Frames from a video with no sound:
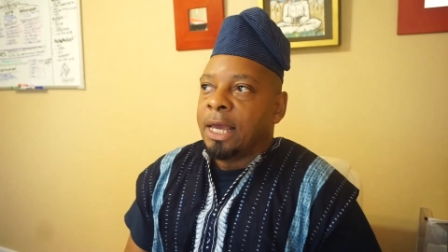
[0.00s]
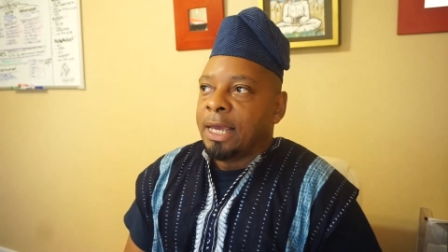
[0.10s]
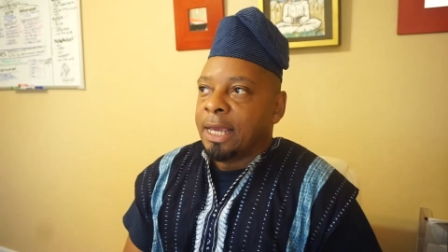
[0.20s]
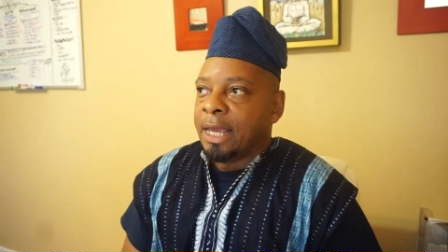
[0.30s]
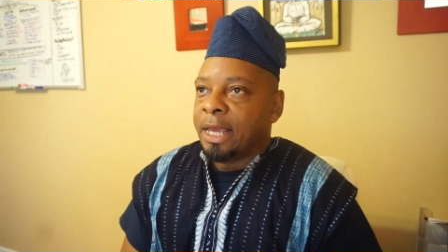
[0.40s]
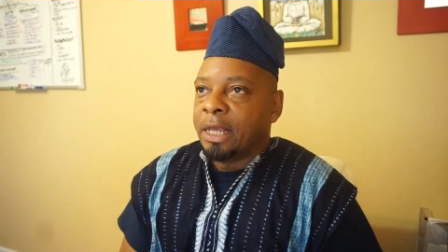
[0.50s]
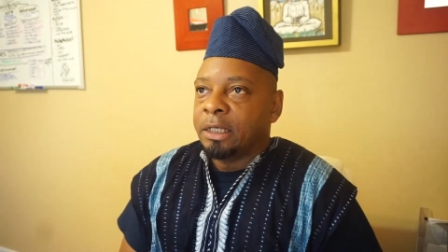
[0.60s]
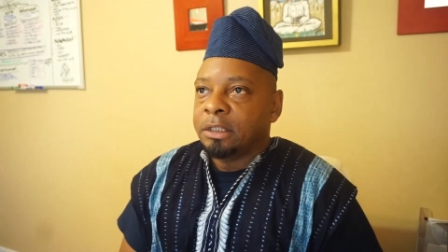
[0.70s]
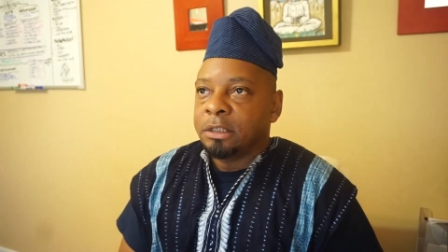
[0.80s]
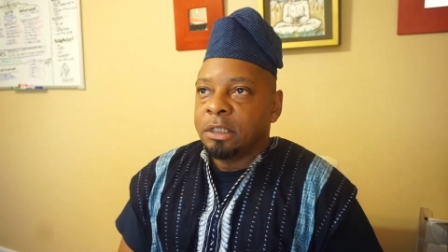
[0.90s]

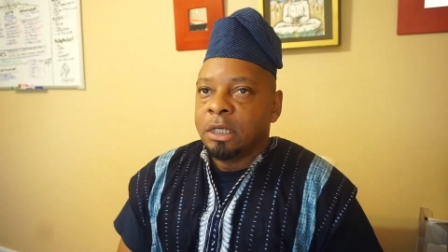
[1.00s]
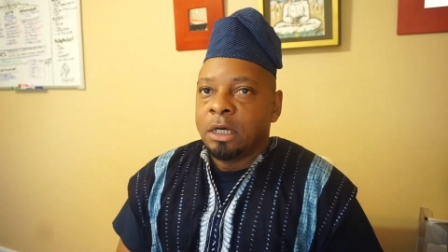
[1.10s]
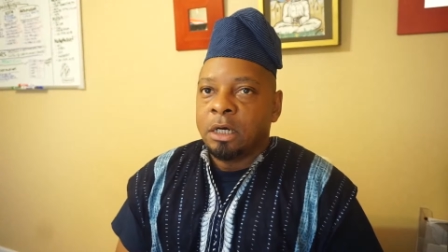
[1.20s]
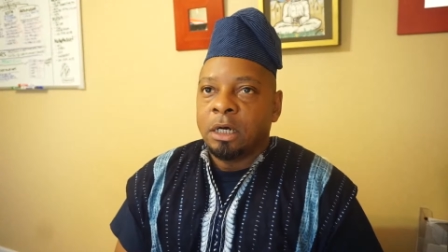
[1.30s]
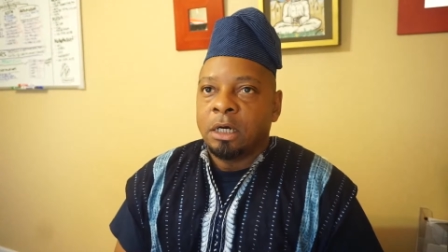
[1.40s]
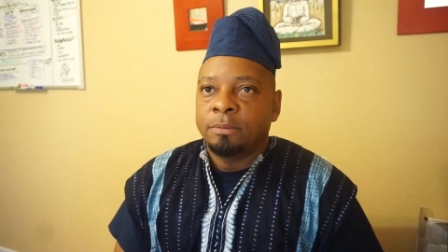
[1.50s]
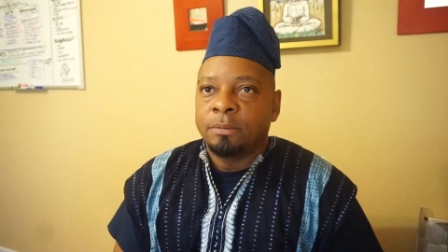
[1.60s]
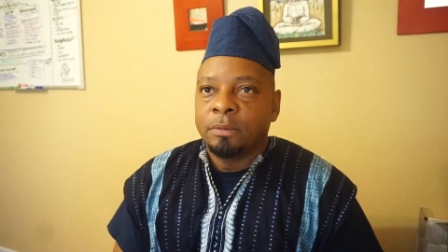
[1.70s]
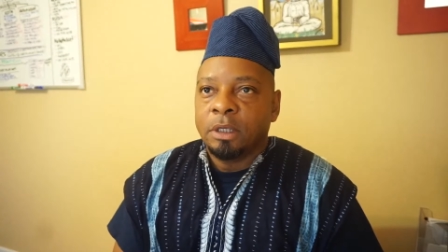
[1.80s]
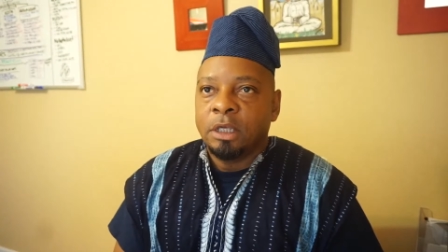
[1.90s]
and
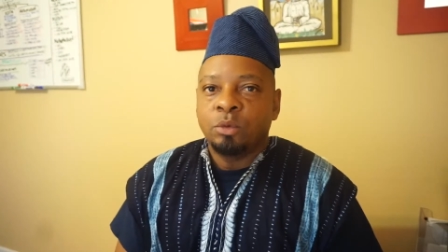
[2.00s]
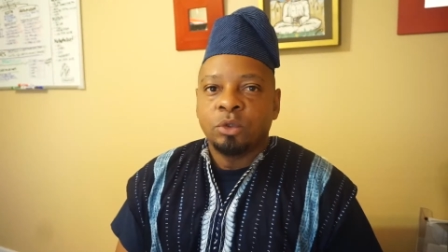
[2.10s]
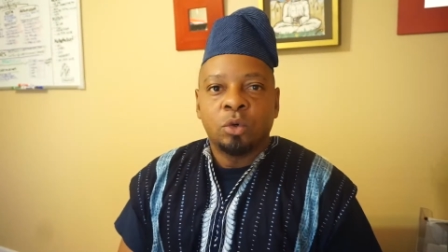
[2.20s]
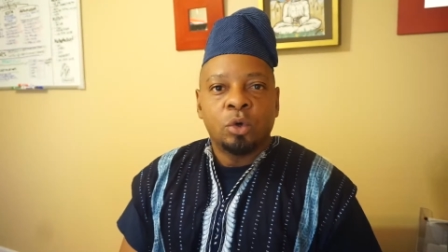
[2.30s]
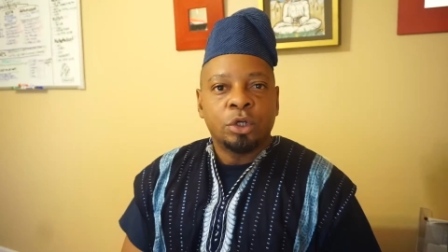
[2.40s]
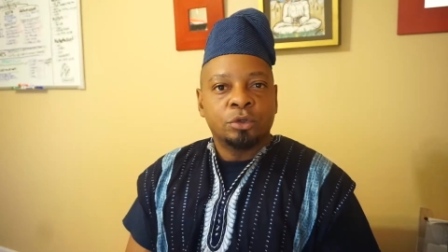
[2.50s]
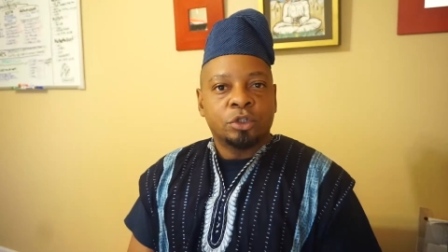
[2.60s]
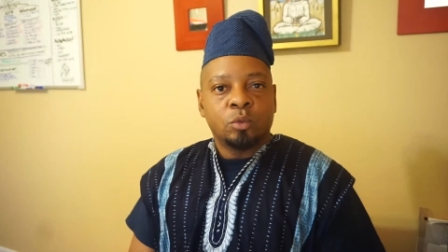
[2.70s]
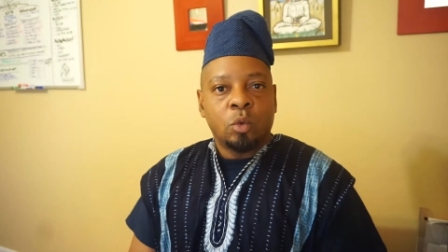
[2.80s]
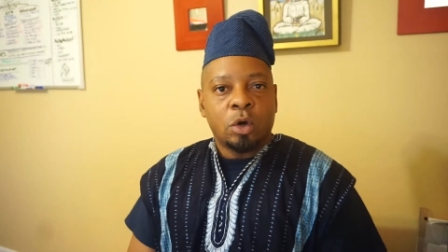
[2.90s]
um, he was going to do
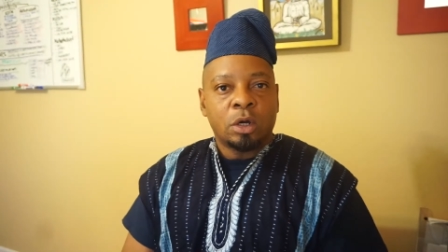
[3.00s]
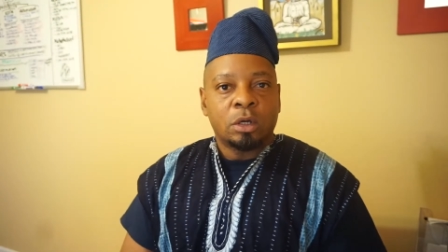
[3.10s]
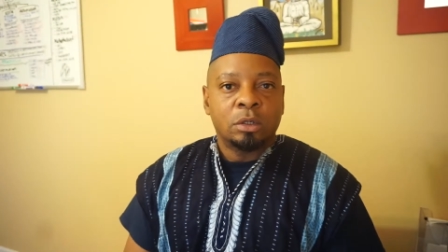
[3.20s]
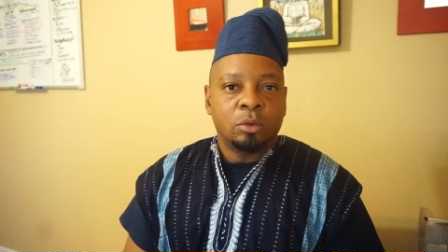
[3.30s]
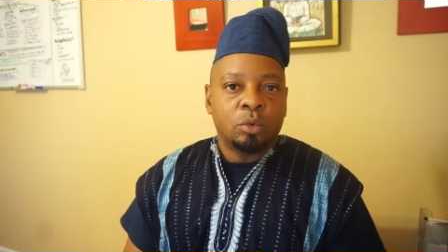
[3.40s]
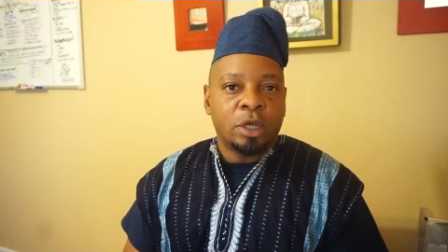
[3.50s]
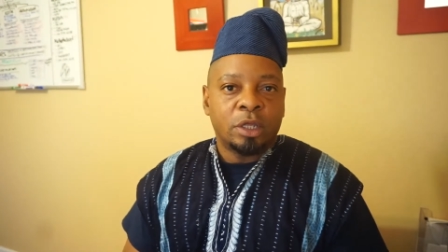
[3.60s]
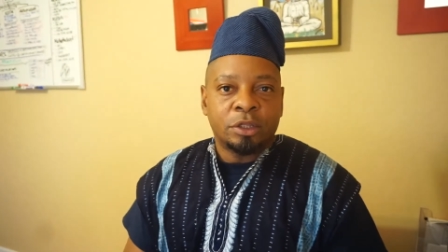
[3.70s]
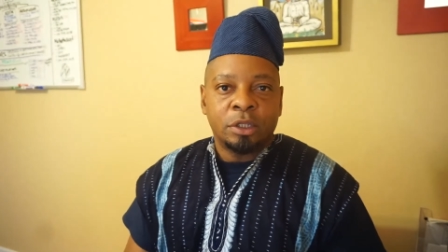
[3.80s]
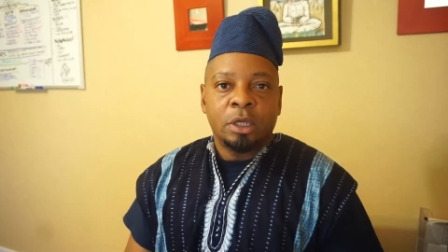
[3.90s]
some work with